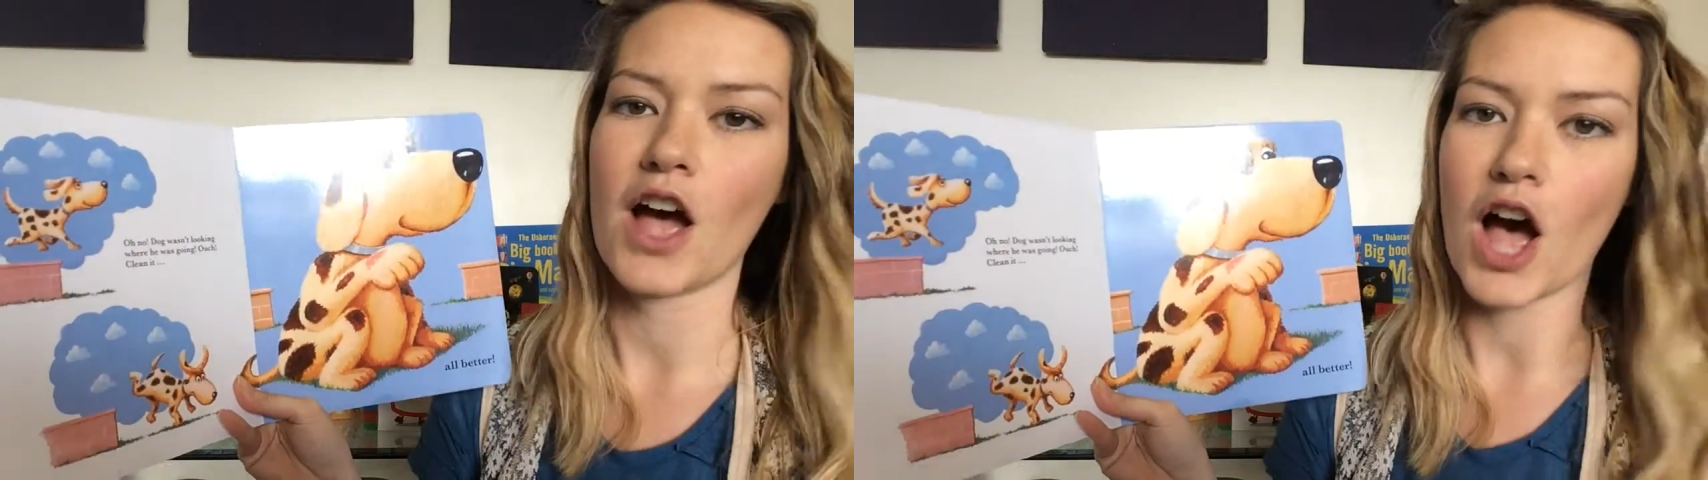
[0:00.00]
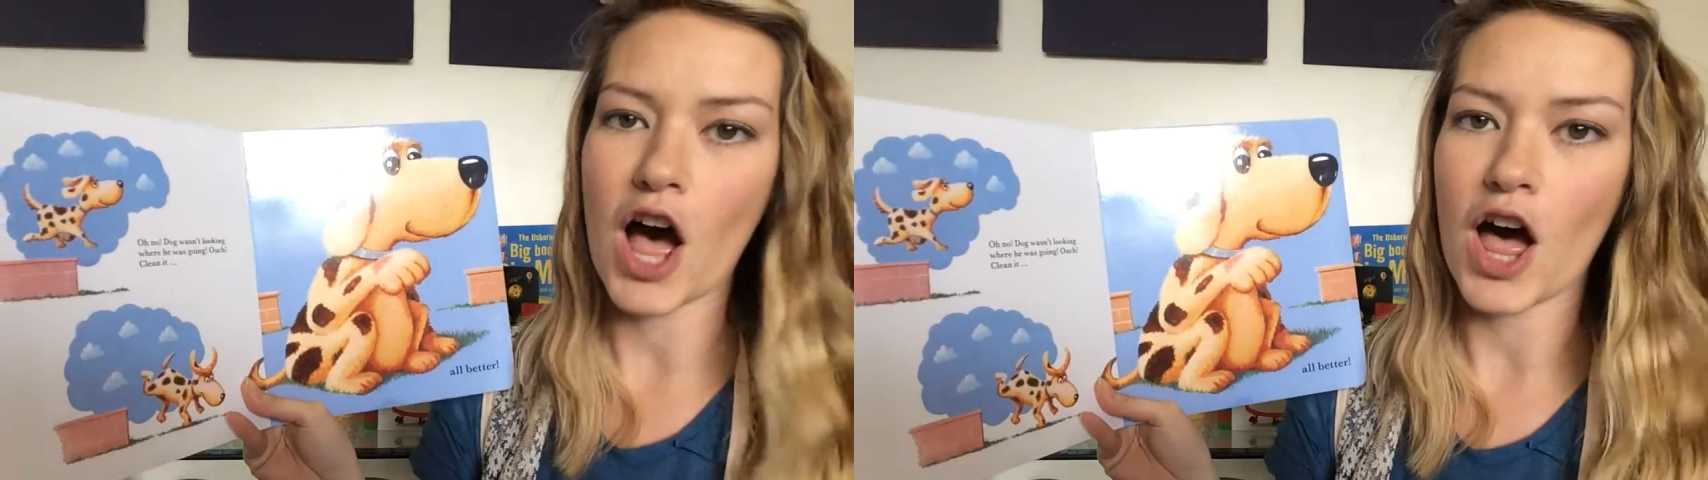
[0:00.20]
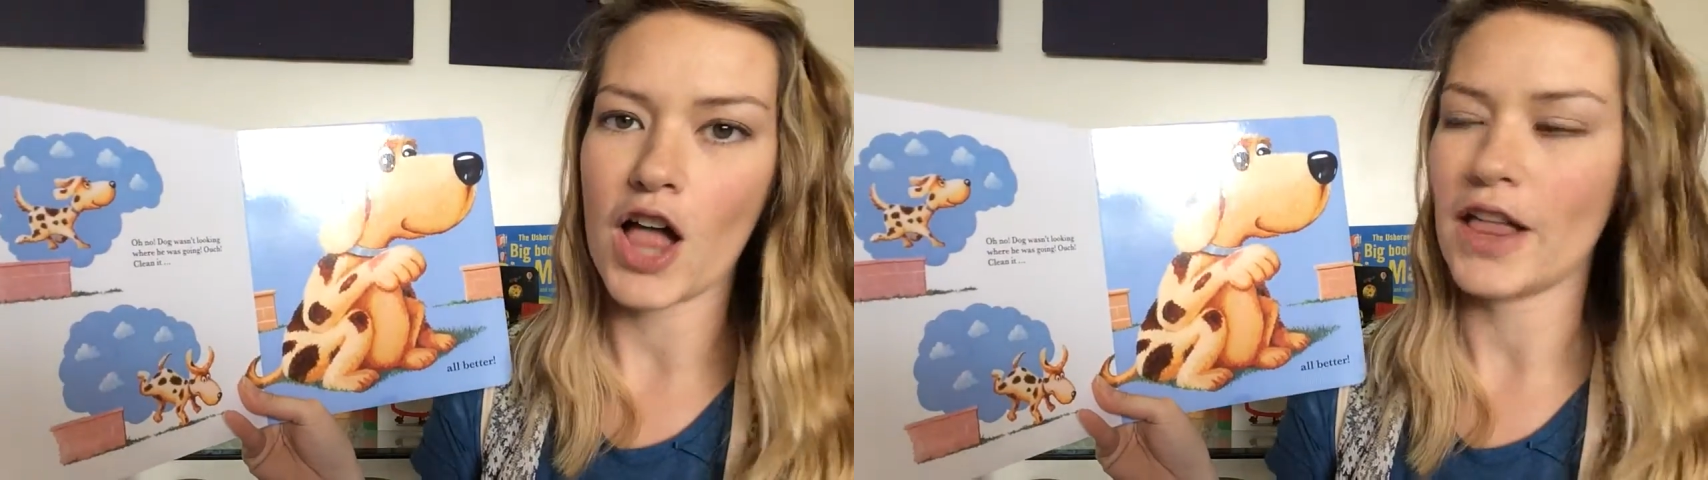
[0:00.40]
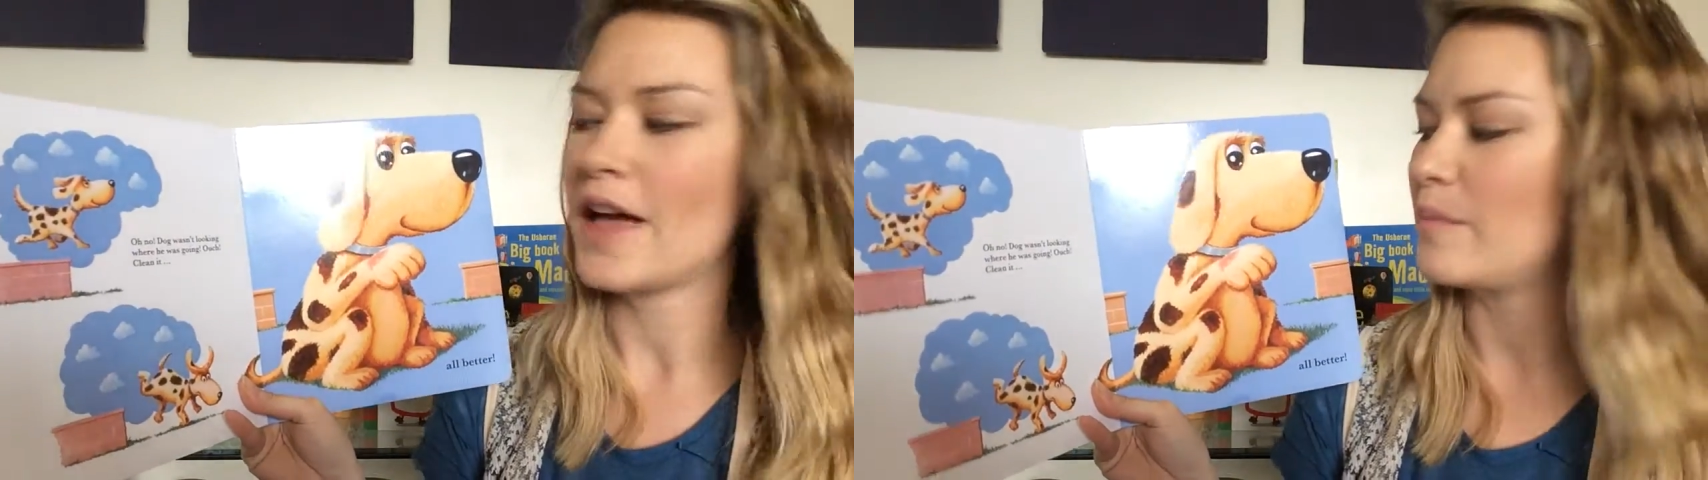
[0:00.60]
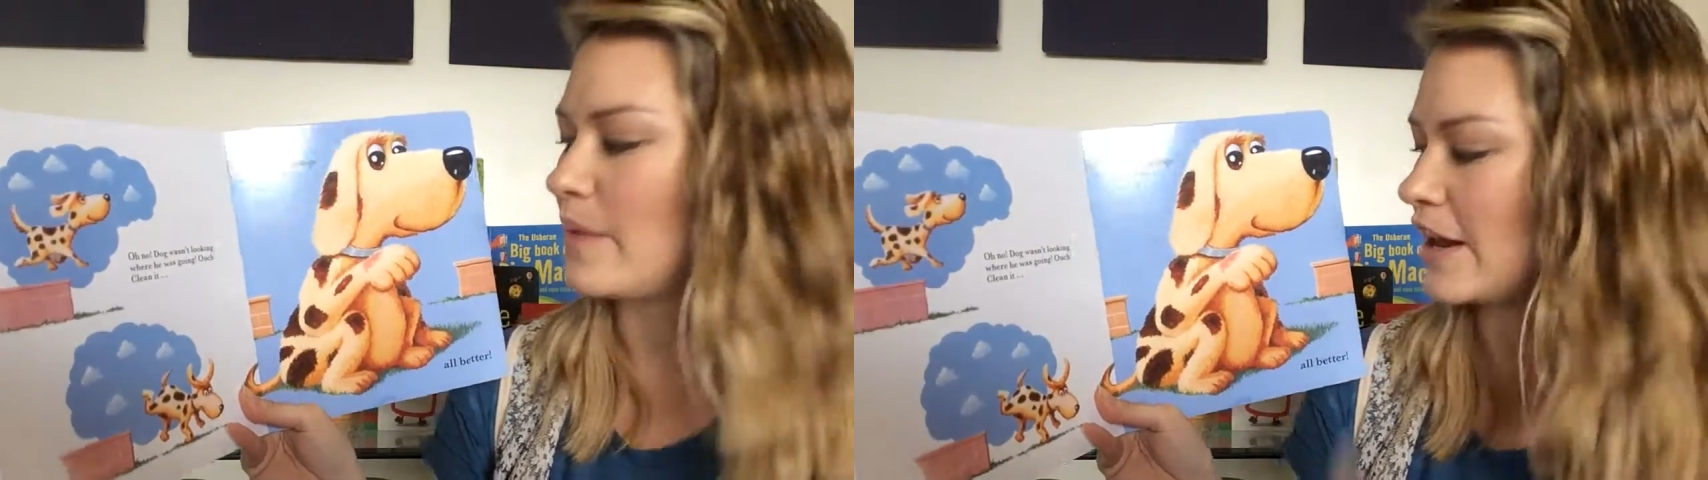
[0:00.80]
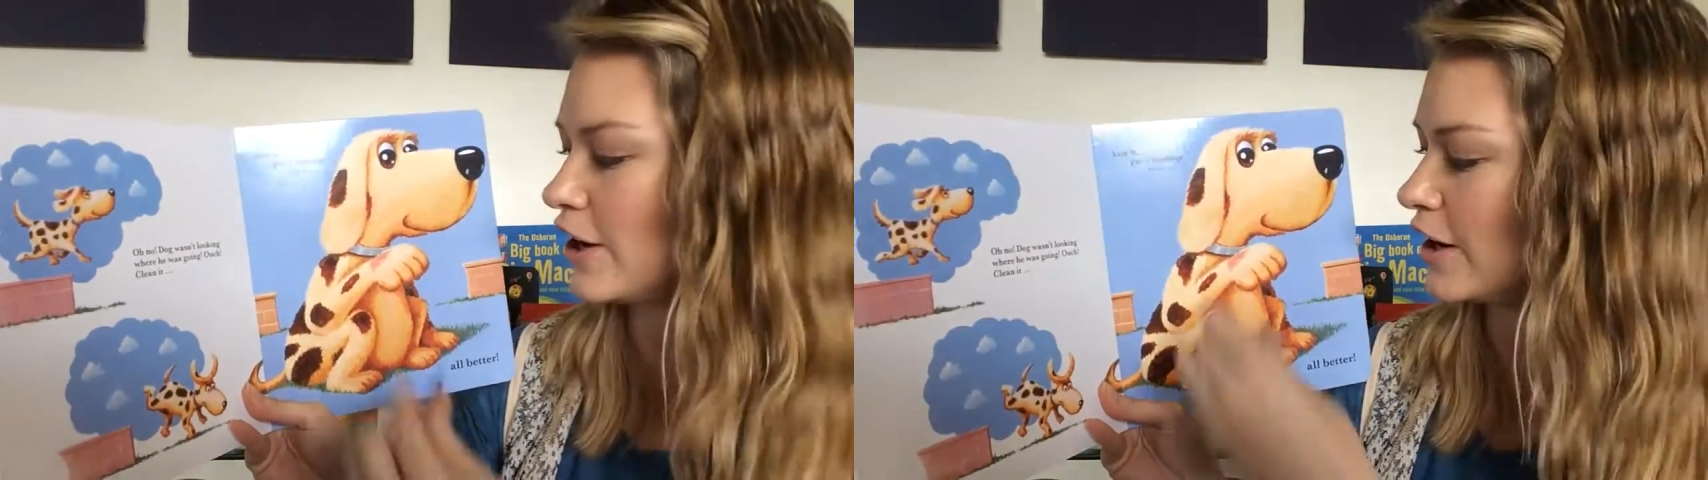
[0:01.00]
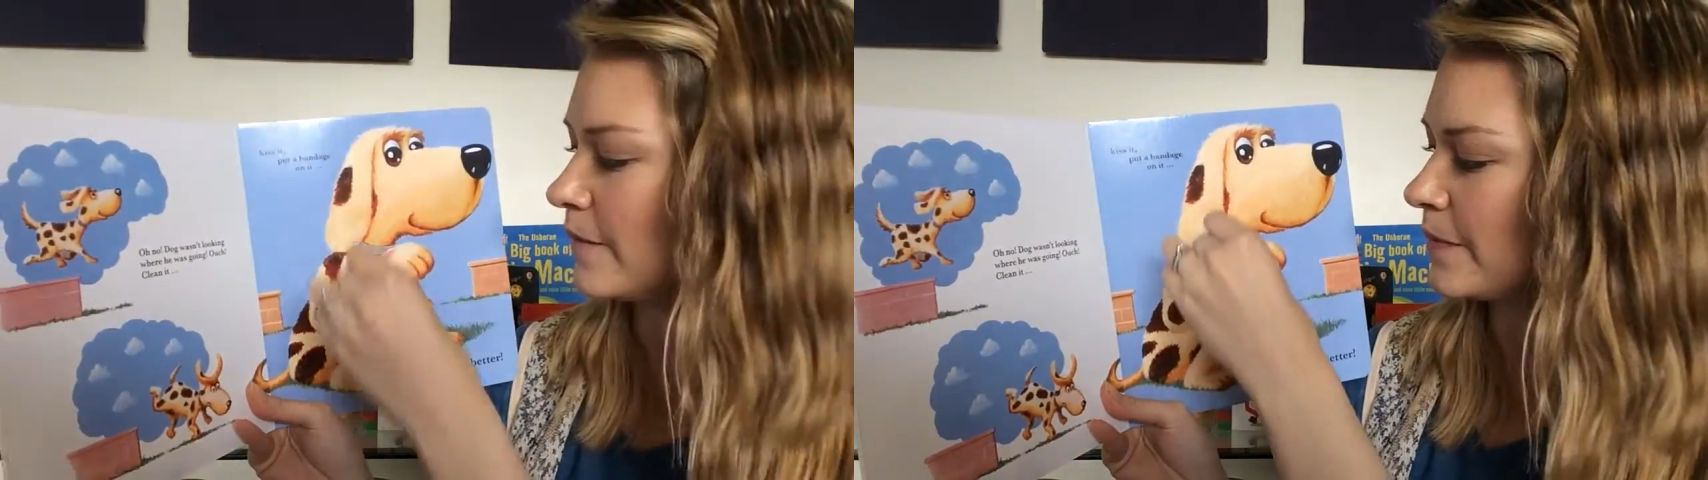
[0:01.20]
all better.